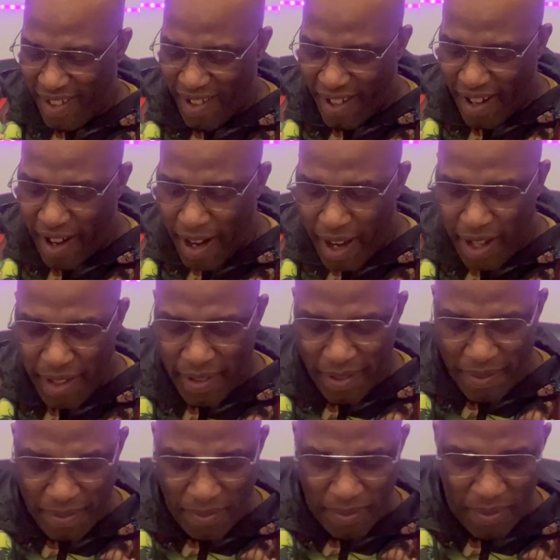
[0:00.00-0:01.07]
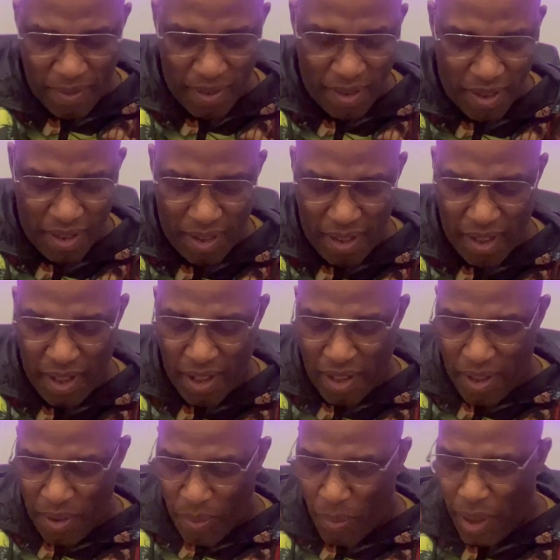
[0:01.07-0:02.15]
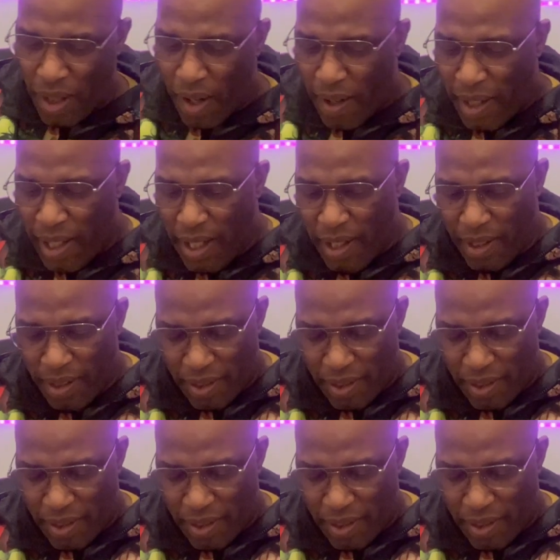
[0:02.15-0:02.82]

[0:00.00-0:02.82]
All right we are in.